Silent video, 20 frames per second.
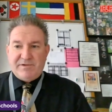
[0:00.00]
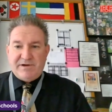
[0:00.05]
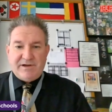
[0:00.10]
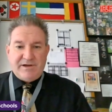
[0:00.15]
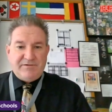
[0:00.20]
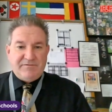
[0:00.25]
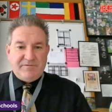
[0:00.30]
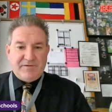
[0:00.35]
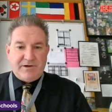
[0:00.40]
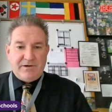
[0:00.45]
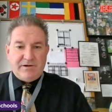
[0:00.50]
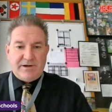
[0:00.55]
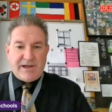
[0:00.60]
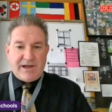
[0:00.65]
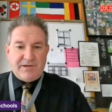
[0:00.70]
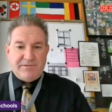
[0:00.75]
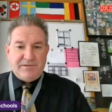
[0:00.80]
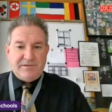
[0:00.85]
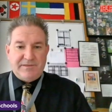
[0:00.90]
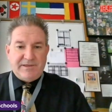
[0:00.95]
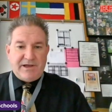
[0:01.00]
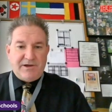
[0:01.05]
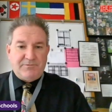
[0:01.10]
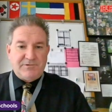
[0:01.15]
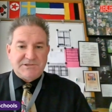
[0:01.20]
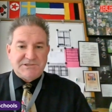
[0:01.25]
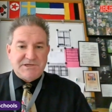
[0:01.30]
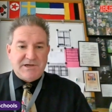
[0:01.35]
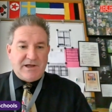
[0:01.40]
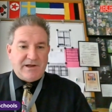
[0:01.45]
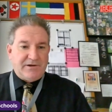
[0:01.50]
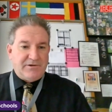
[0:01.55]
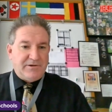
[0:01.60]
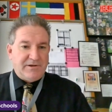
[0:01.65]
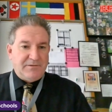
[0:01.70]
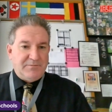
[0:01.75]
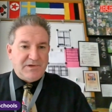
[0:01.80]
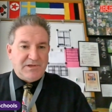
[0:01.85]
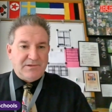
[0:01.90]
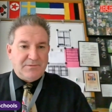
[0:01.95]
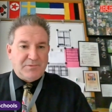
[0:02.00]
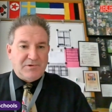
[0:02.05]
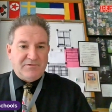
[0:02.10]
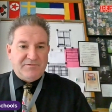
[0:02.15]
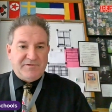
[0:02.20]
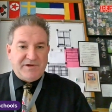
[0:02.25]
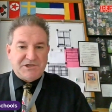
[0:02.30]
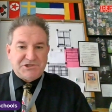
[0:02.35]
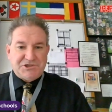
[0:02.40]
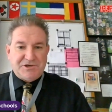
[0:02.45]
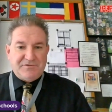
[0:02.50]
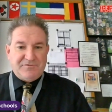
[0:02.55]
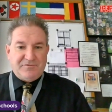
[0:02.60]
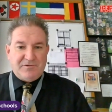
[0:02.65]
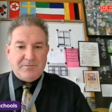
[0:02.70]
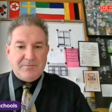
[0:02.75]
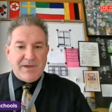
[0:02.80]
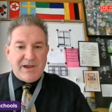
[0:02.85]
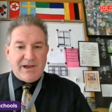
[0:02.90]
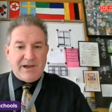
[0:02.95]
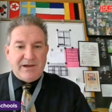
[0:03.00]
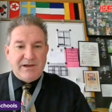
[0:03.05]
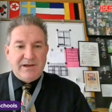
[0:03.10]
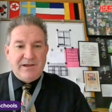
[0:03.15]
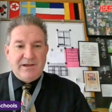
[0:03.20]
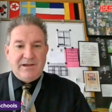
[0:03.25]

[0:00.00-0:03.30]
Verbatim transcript: but I figured out that that was not going to be the profession for me.